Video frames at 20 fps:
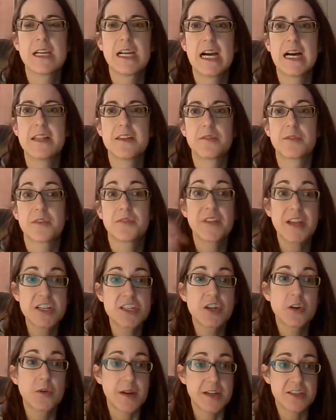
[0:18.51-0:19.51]
on the
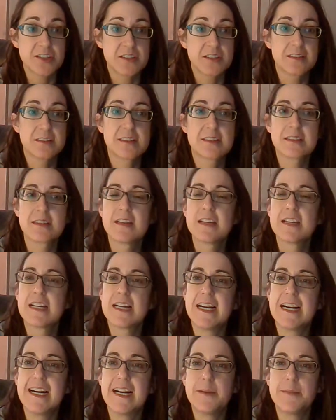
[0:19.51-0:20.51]
reflection questions,
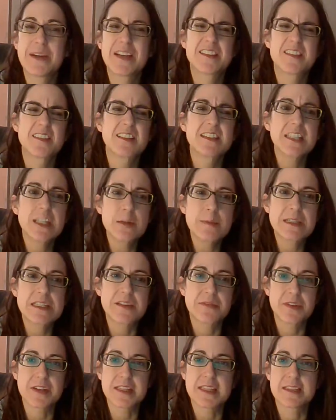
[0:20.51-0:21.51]
because they're a little bit
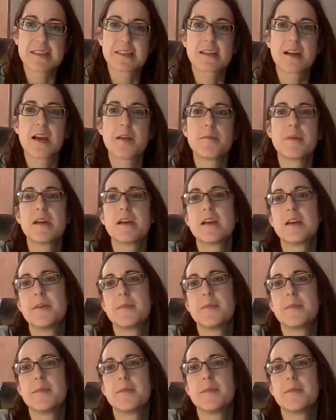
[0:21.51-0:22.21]
different this time.